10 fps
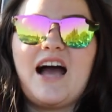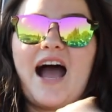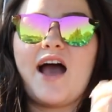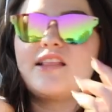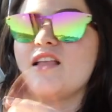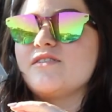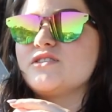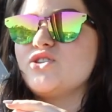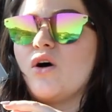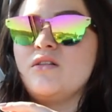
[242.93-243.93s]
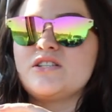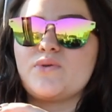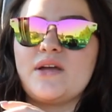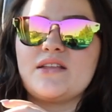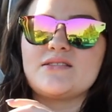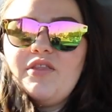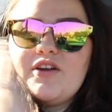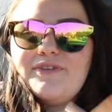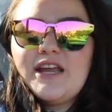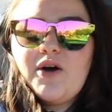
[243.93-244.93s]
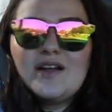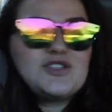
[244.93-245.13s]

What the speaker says: I love the Dolan twins. On their video on